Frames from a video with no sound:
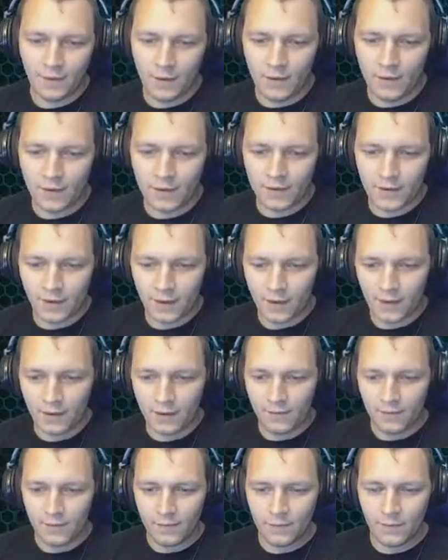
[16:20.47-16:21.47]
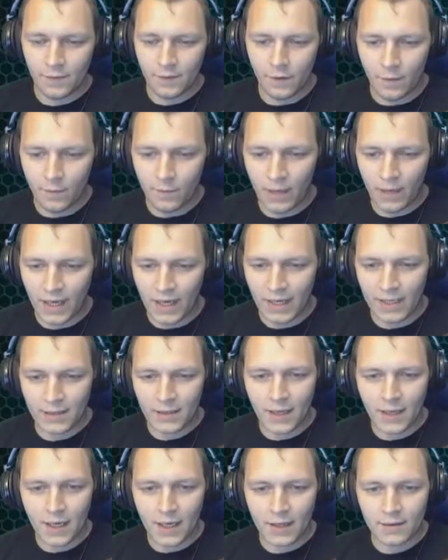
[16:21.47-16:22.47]
If you want to, buy
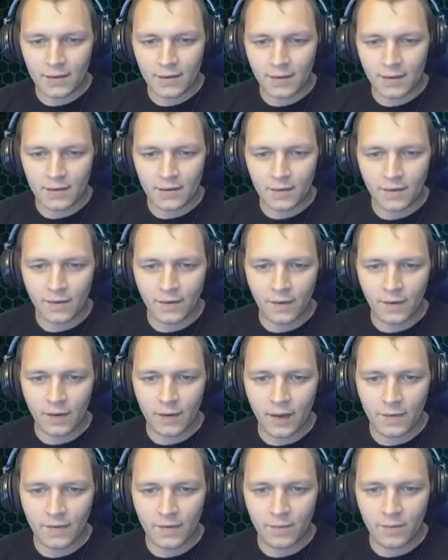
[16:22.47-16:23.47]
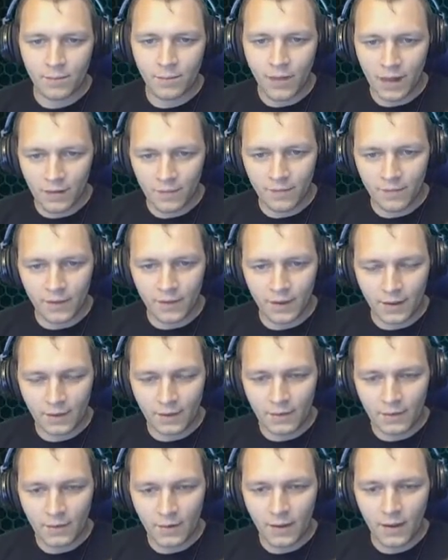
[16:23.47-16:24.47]
nice cars and stuff in games, then pay for the
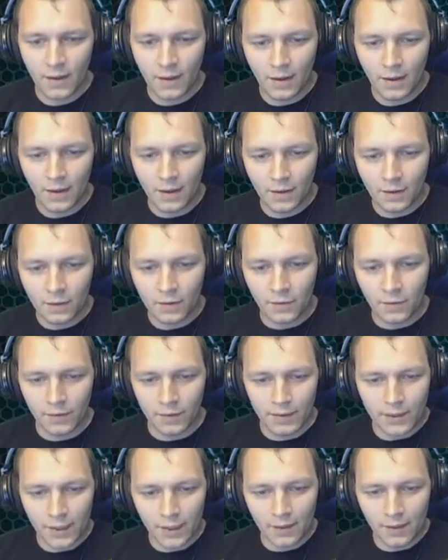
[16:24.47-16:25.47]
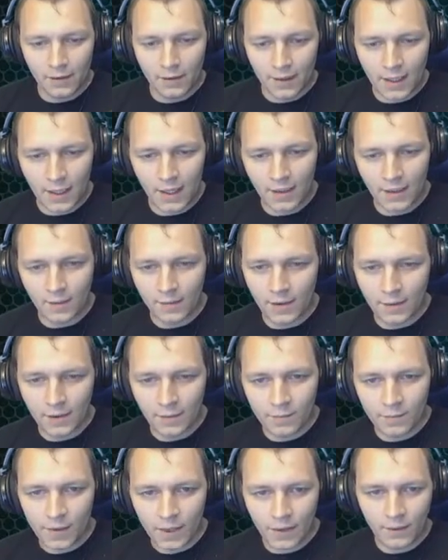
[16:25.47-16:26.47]
currency in the game
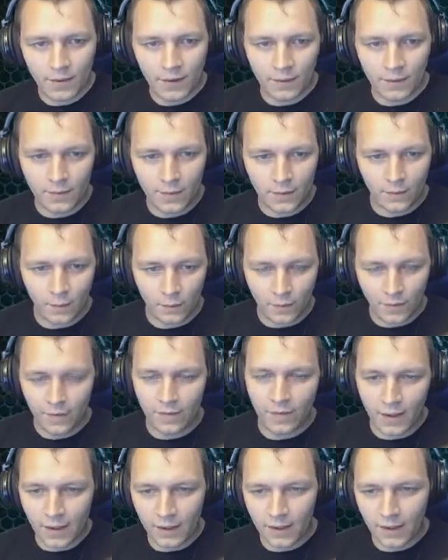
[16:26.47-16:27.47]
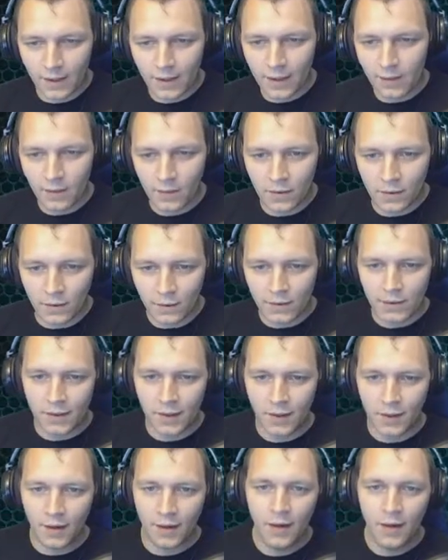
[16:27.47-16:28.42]
and then buy what you want with that in-game currency.